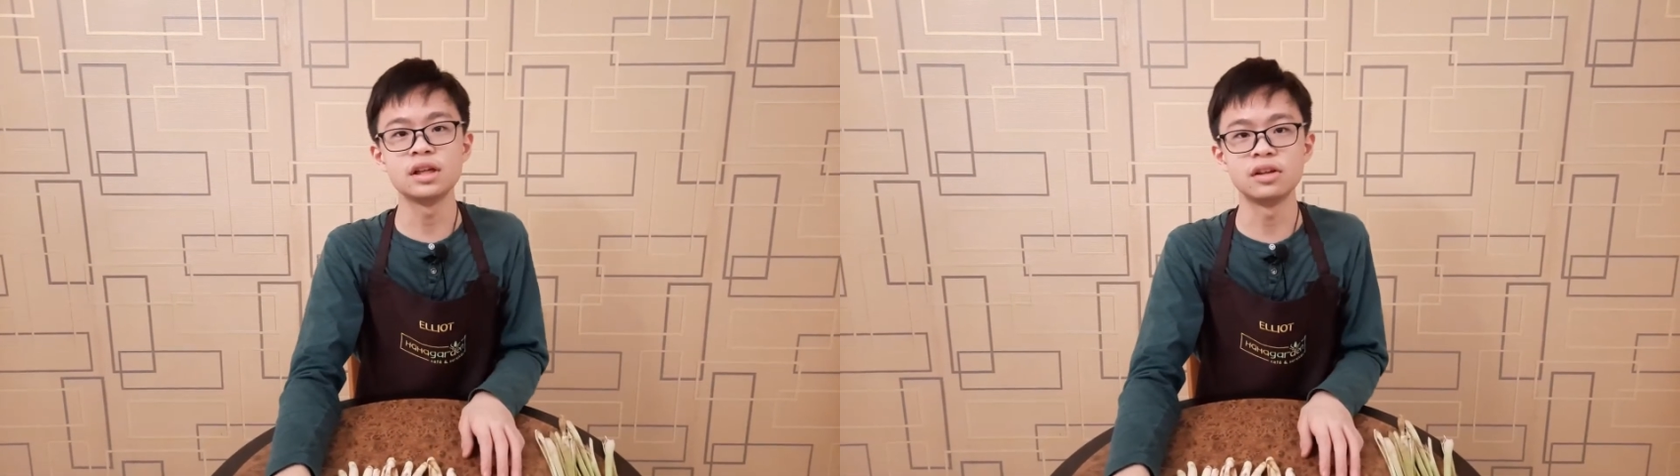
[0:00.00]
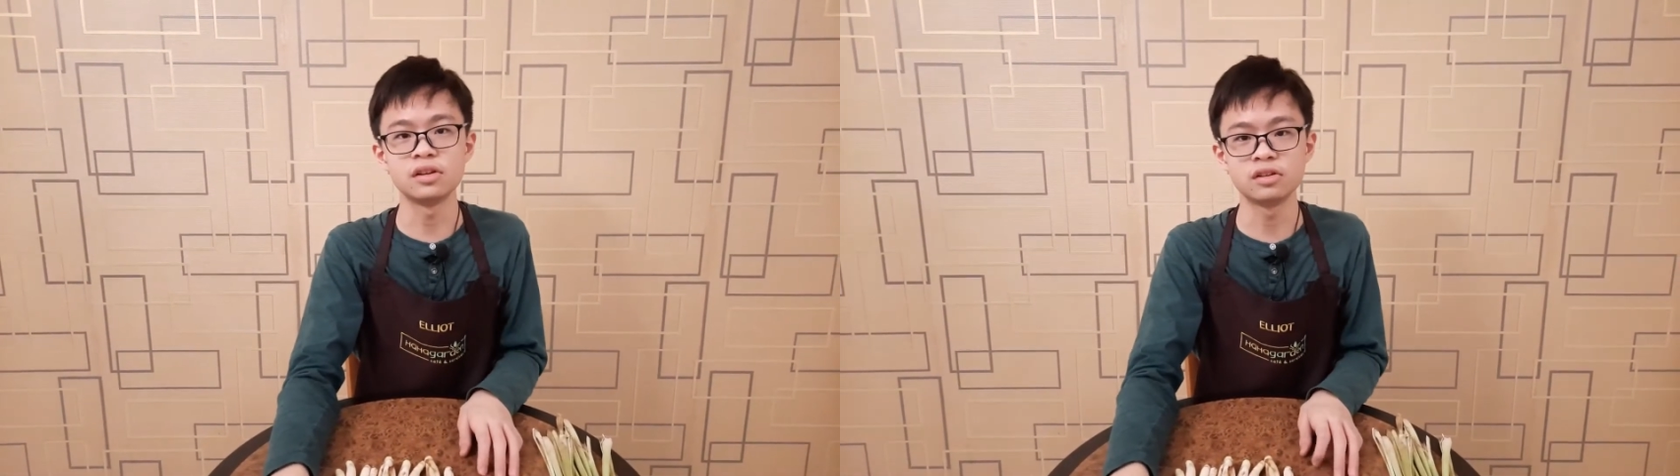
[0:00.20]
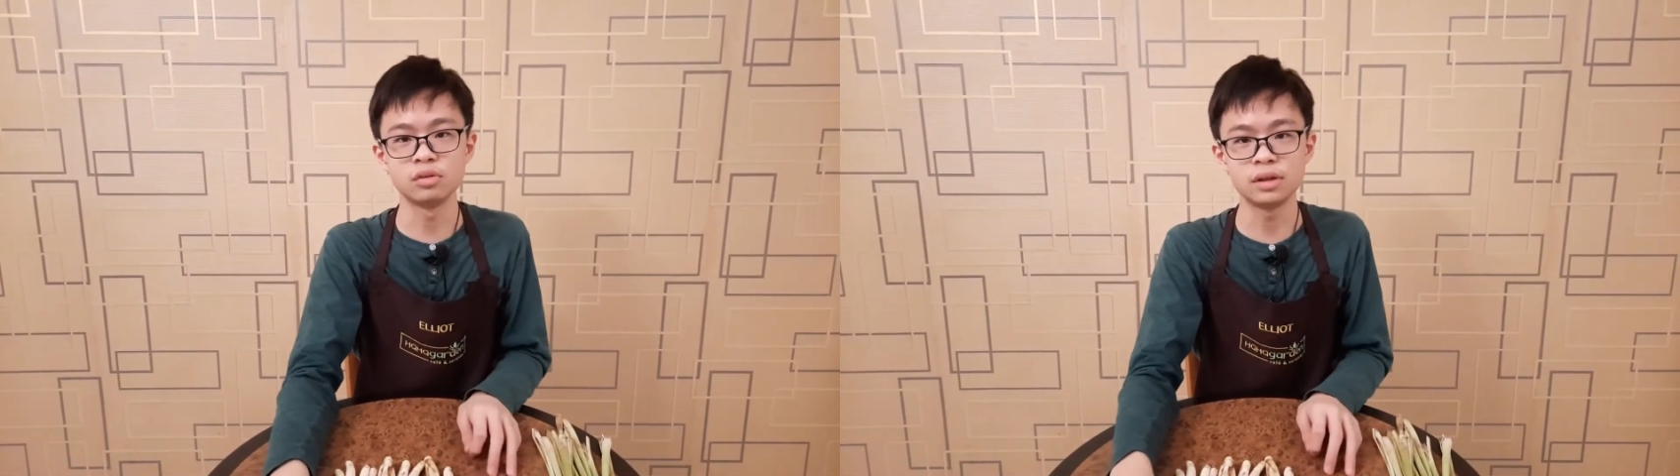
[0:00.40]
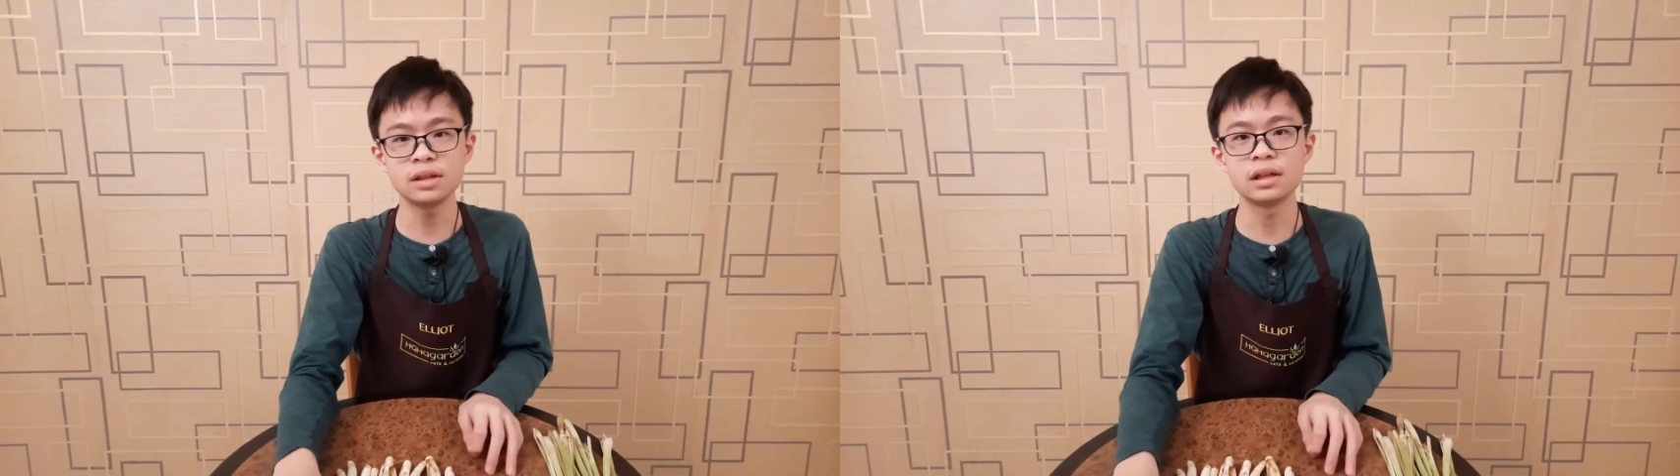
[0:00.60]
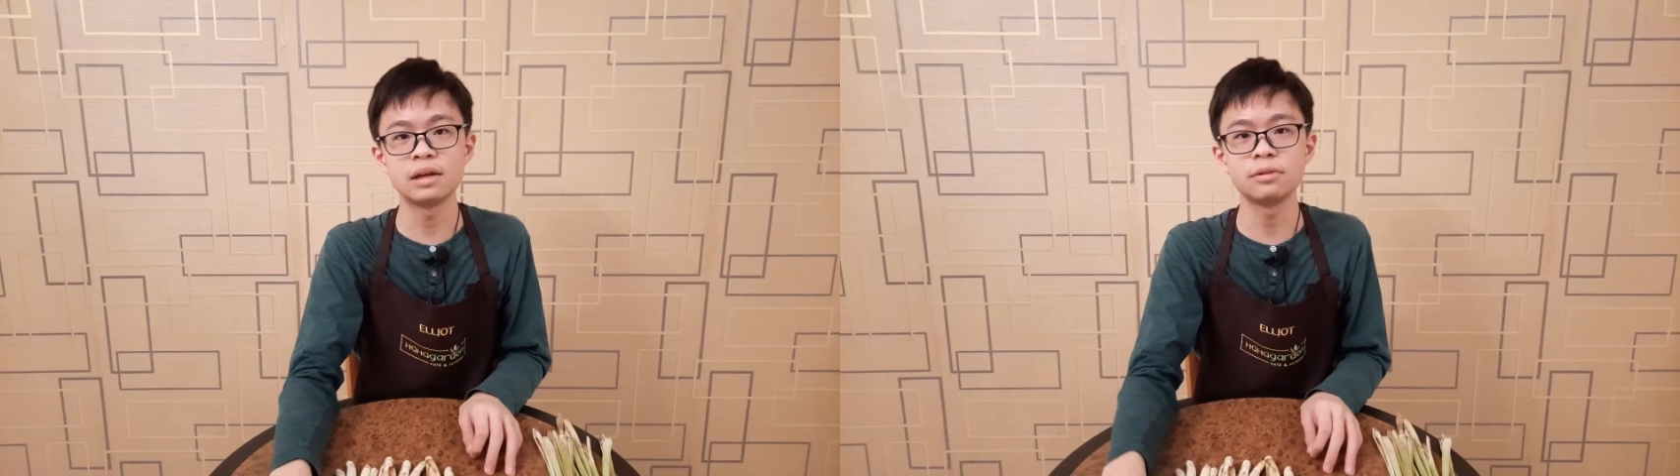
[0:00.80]
is to
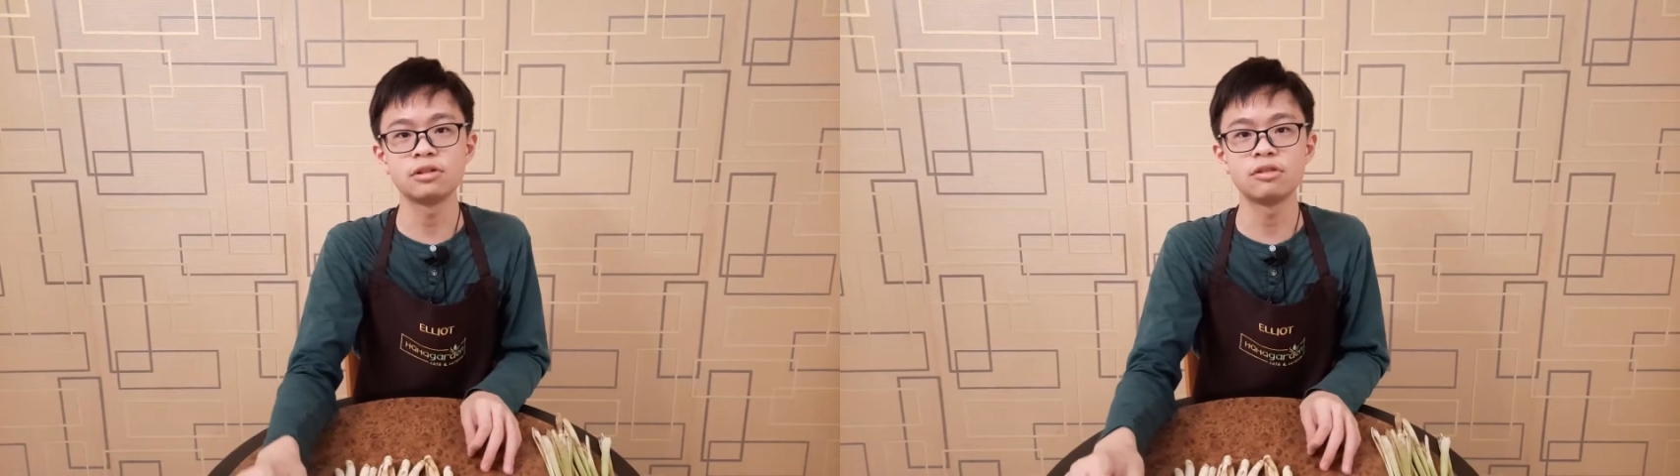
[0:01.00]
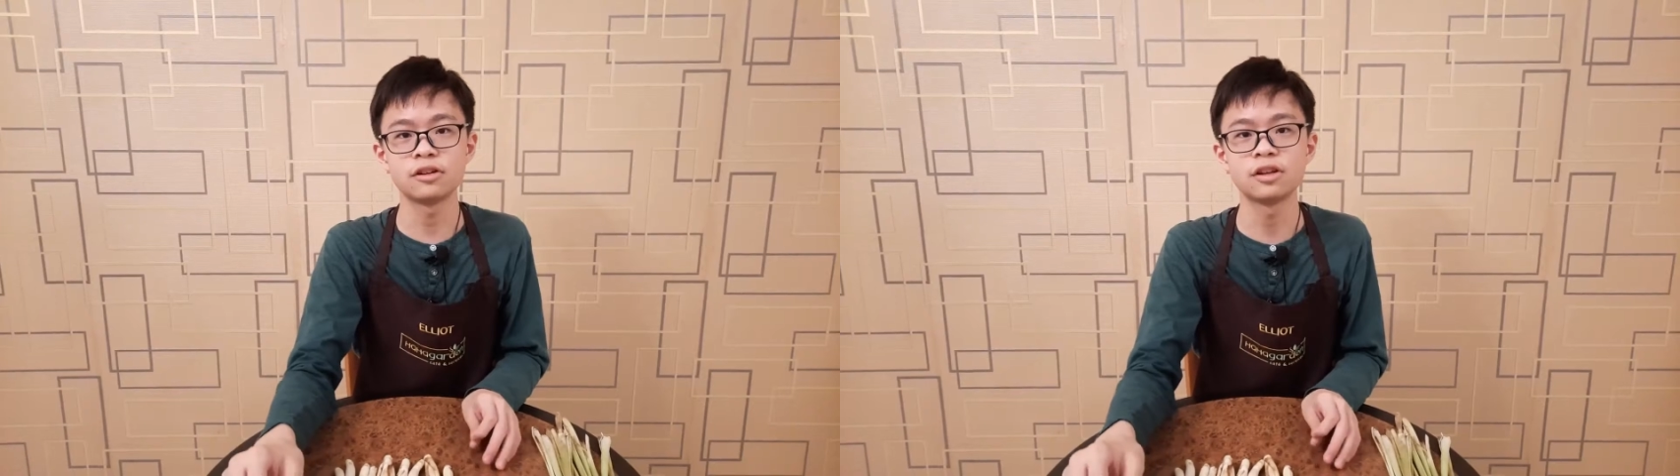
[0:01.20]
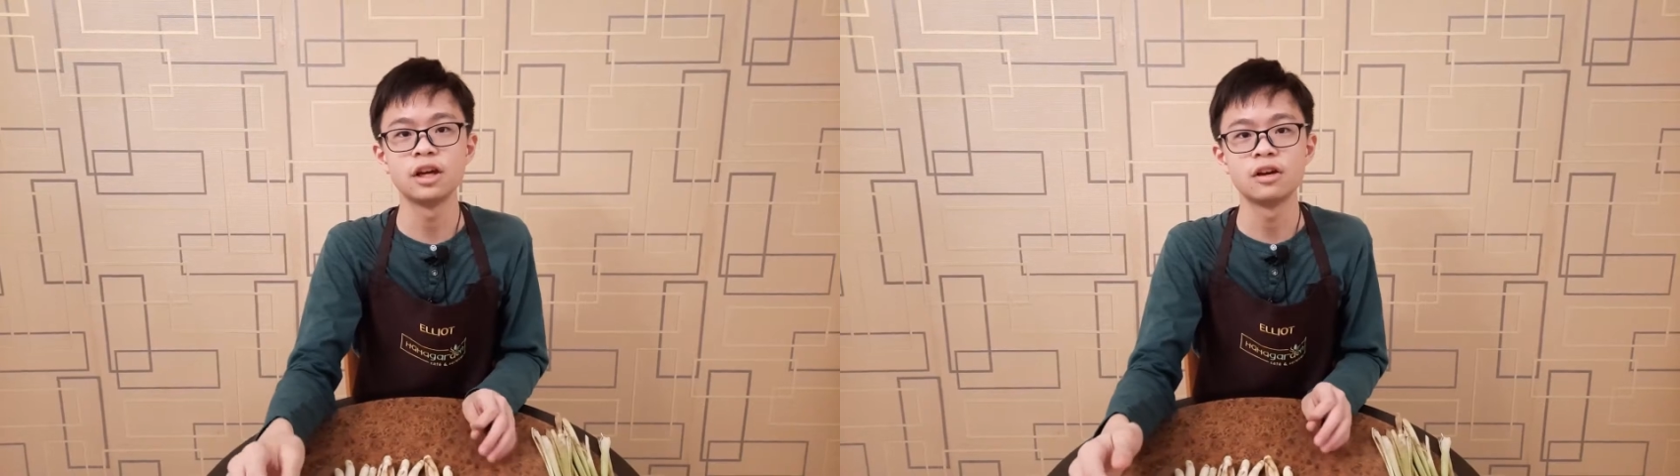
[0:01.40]
get the lemongrass